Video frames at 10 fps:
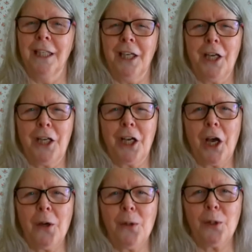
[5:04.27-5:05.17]
A
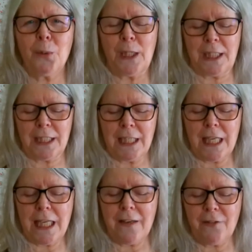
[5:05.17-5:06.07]
coat with
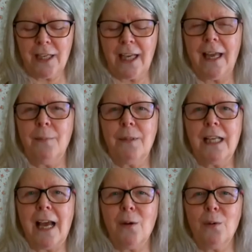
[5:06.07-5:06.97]
sleeves that came
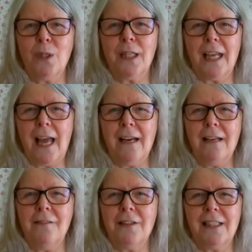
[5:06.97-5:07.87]
down to the
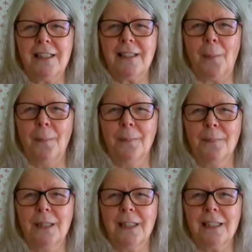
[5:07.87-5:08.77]
end of his
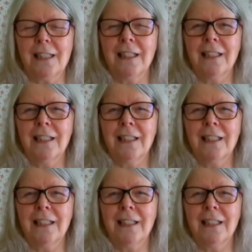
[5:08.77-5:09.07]
thumbs.